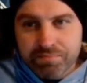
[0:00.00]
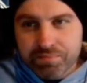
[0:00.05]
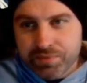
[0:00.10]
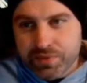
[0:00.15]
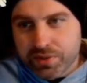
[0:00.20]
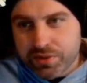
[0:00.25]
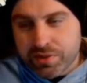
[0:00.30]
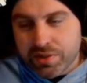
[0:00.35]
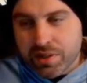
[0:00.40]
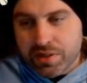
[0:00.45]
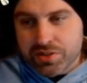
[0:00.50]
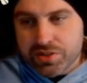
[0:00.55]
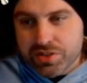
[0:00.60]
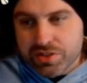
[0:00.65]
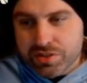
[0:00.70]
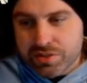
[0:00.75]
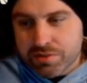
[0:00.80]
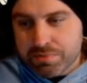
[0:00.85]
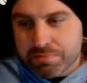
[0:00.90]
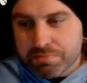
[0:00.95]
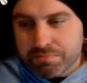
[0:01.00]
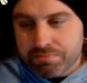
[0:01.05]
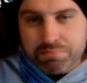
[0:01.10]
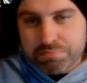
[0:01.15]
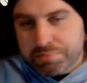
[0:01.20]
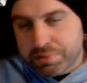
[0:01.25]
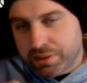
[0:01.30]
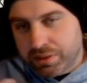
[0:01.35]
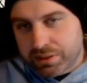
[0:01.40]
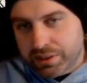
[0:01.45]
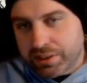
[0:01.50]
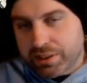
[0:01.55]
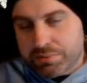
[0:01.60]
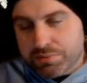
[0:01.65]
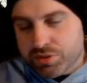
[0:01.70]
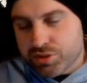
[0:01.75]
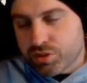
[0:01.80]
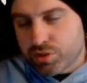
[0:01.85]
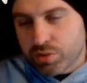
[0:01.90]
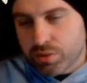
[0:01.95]
you're not just building him
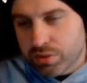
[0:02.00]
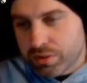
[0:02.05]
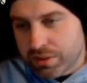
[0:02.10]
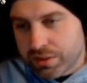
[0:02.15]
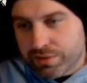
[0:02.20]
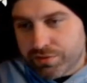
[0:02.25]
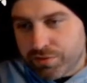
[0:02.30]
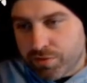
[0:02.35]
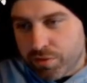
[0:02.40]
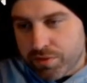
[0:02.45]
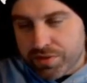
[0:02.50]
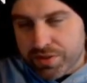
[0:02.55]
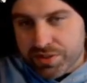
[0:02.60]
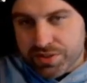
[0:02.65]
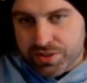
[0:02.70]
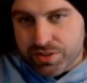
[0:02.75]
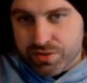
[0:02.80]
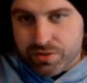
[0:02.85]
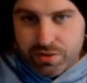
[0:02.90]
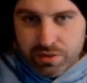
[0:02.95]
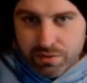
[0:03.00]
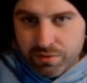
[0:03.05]
solely for this